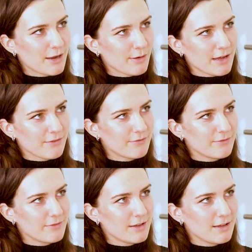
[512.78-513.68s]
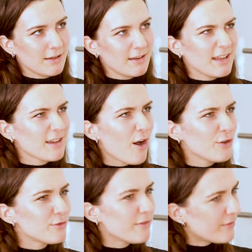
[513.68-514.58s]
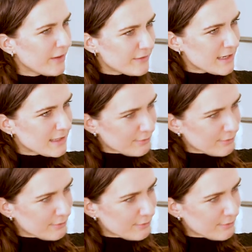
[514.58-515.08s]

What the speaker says: now I have like 150